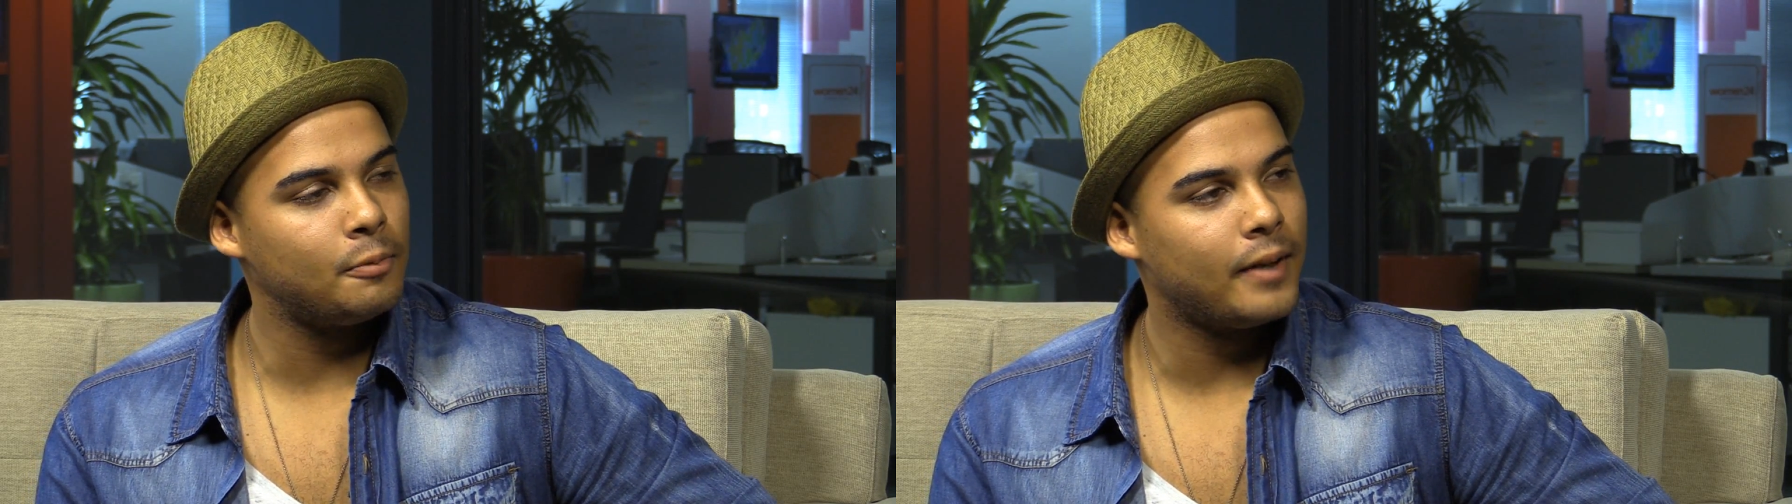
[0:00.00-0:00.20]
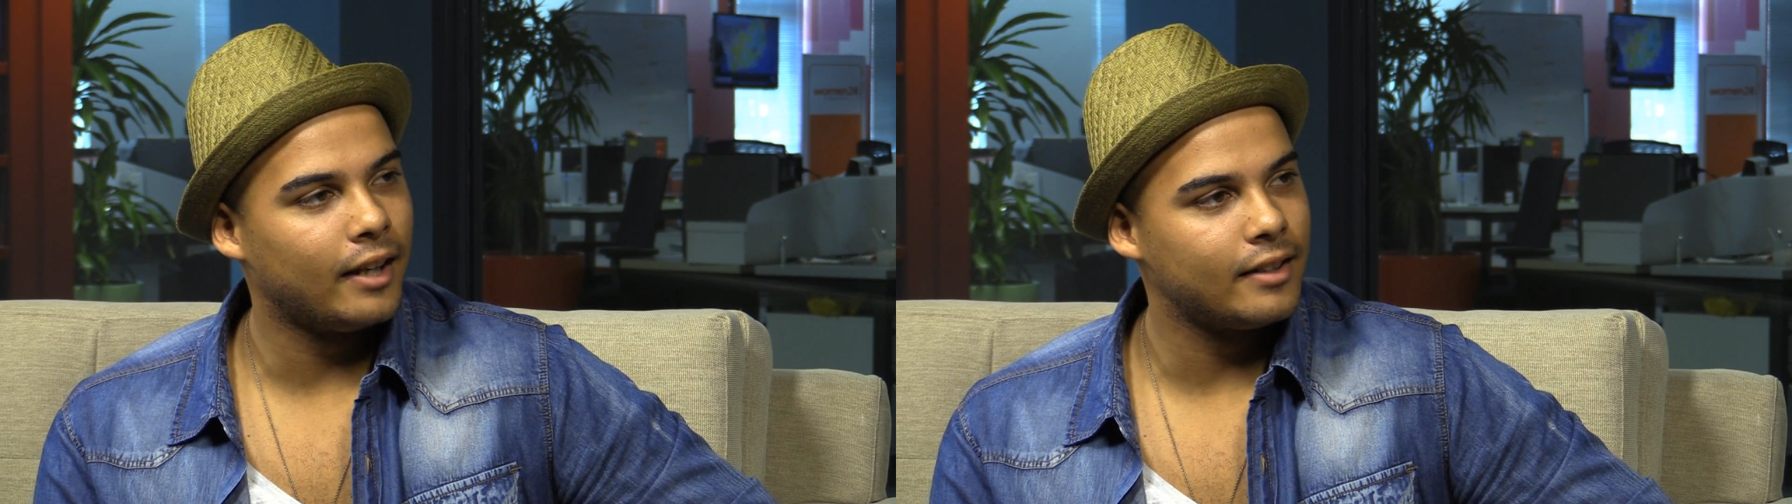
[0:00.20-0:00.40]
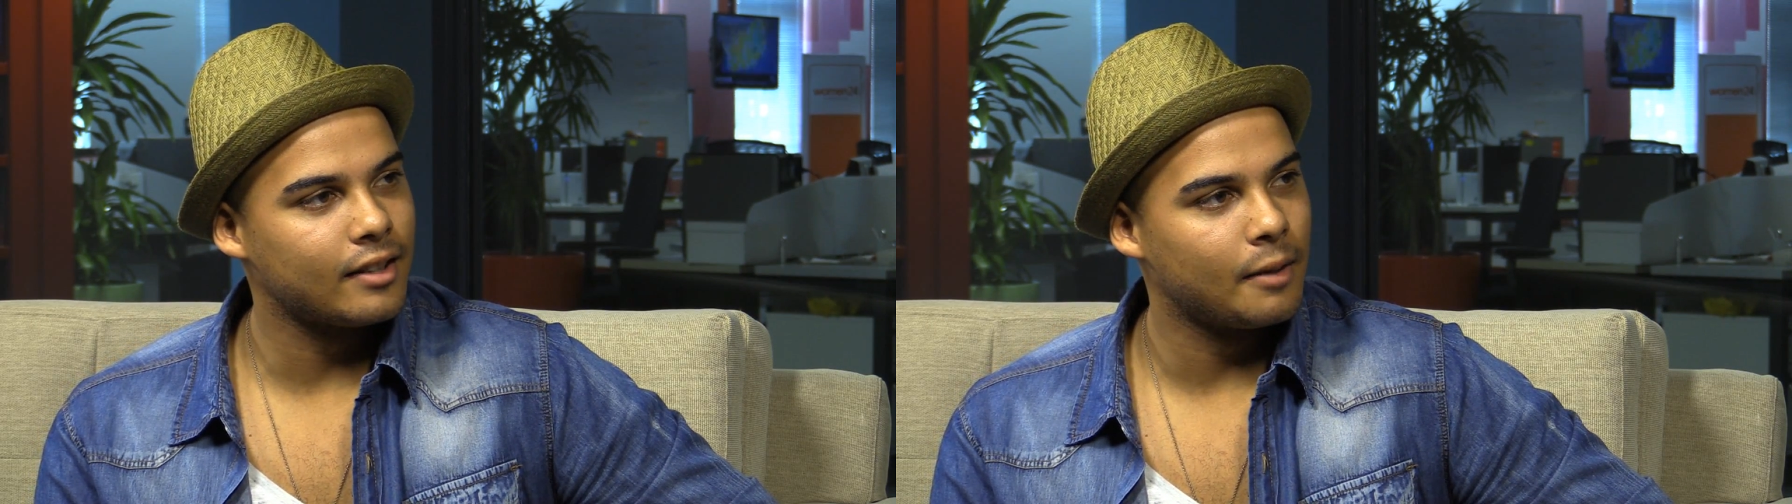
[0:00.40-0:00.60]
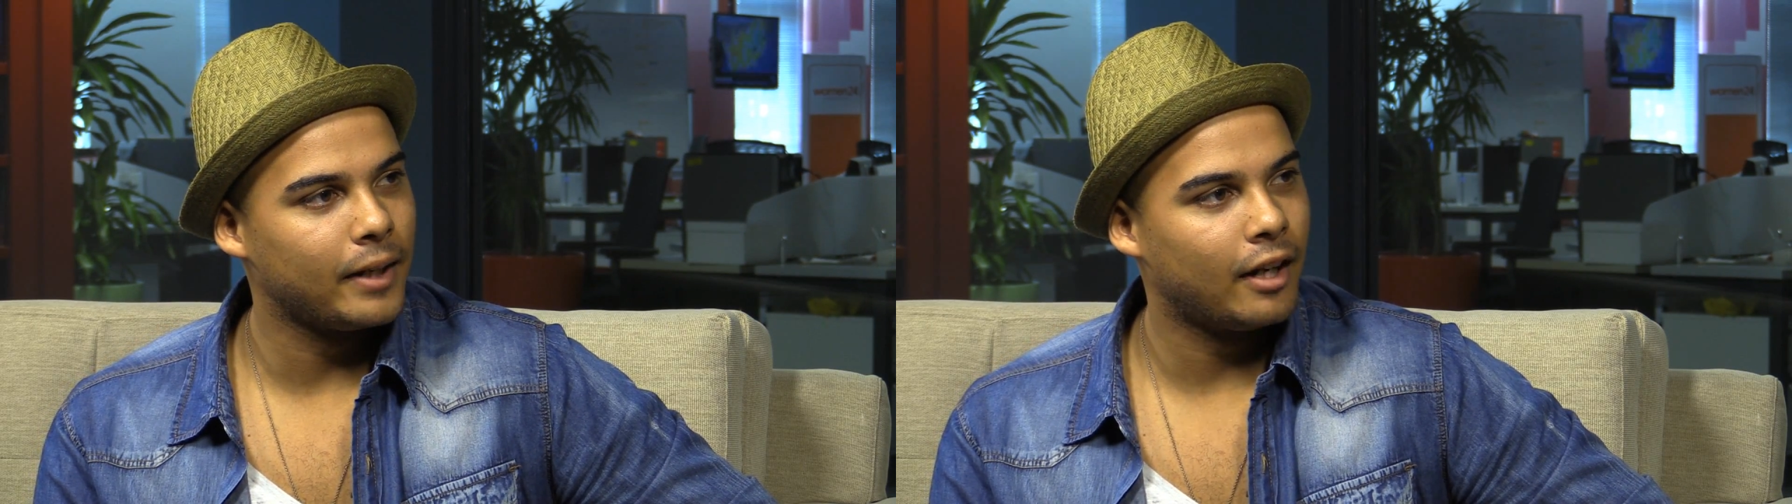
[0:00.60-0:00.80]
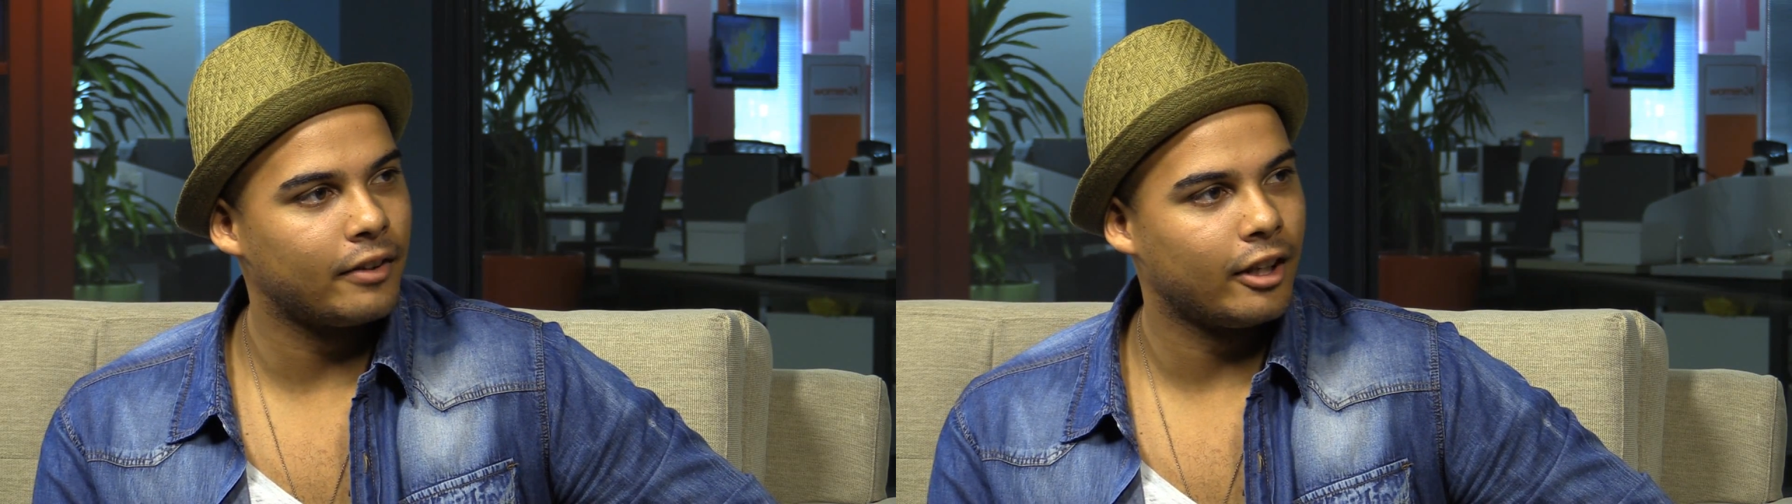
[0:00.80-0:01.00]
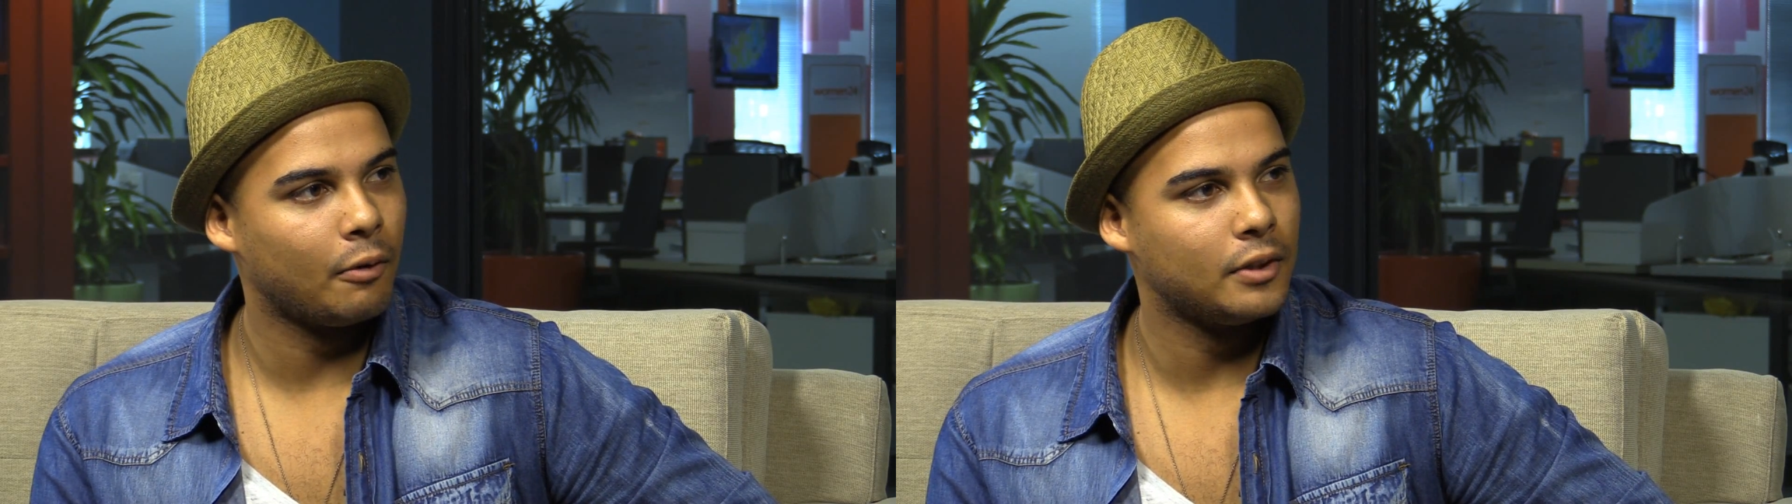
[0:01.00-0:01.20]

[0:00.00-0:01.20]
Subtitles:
band is going to be out there,